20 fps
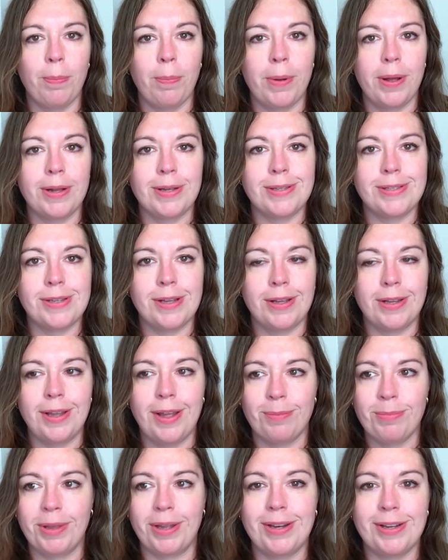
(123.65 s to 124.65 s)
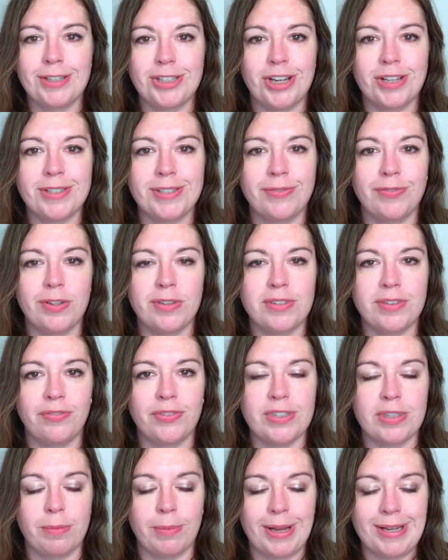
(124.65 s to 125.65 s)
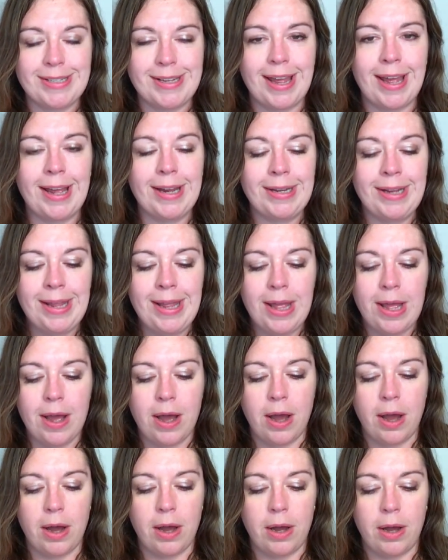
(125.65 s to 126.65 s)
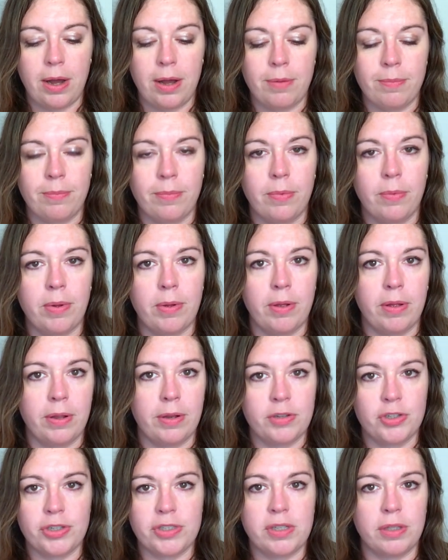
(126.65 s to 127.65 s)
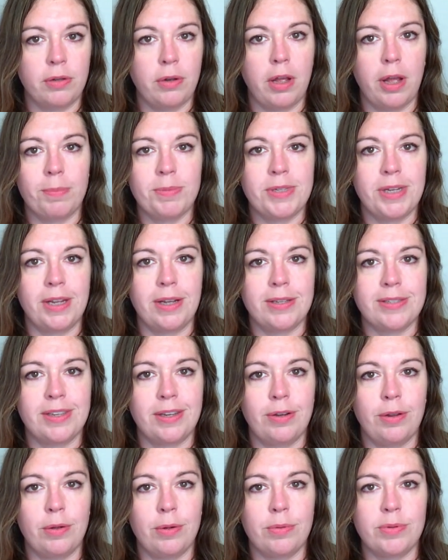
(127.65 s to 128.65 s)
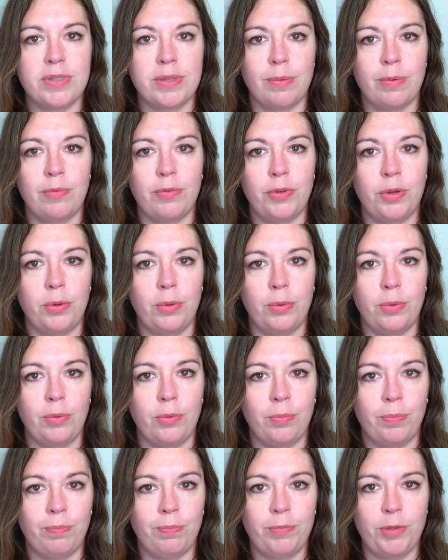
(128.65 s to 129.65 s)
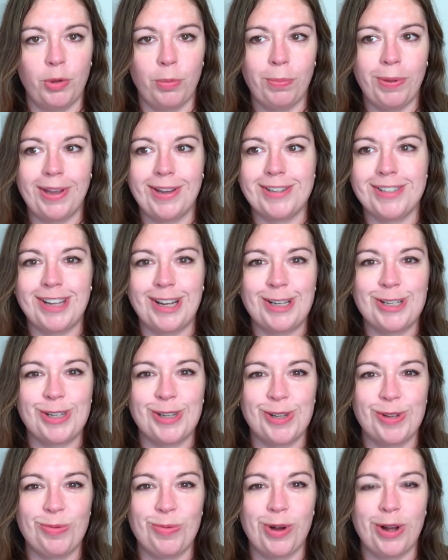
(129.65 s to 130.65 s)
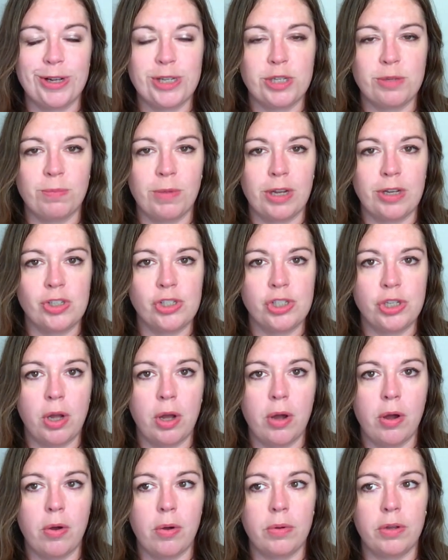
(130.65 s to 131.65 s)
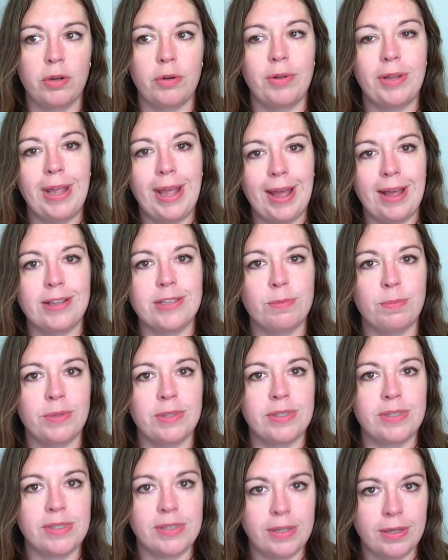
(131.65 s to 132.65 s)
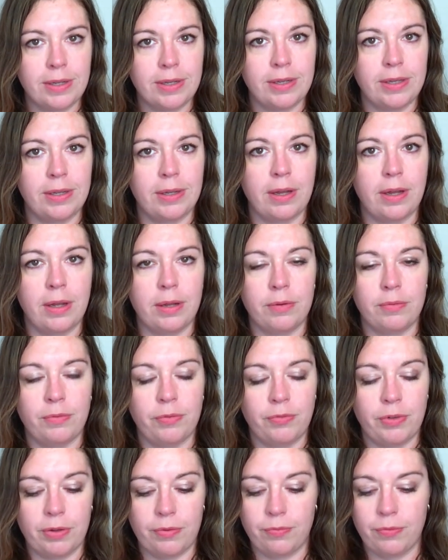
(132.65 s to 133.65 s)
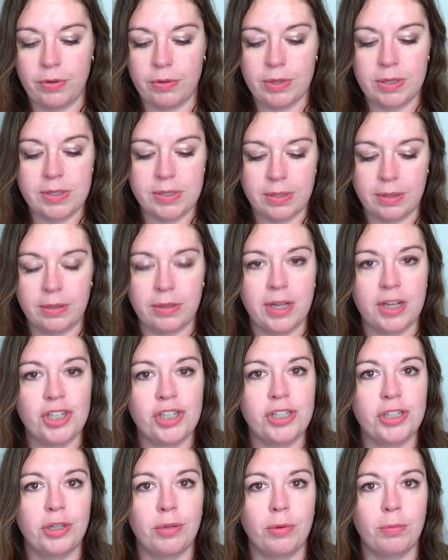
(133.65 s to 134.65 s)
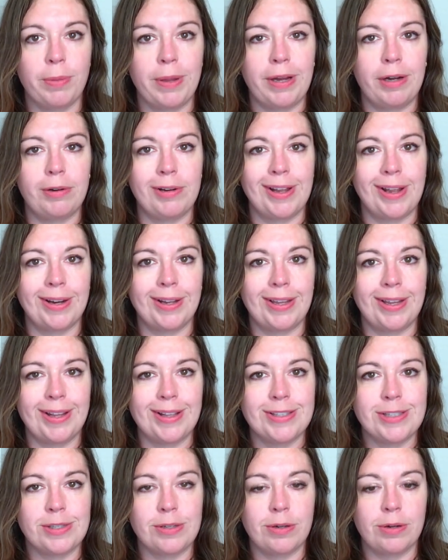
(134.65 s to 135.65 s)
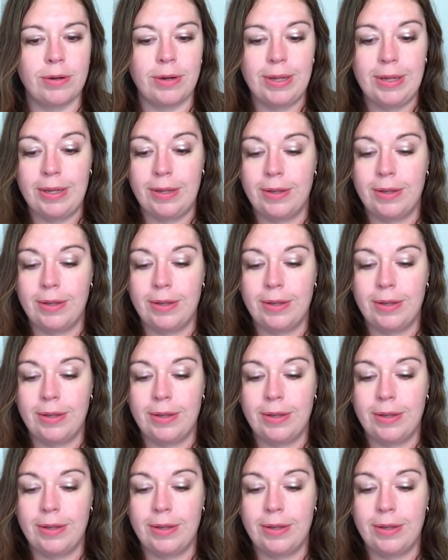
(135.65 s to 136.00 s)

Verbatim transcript: But uh, yeah, I'm getting a chance to visit visit my dad. Um, and just a little update, because I know some of you, you know, pay attention, you watch my show. You know, he has been sick. He got uh, very sick last year with pancreatic cancer.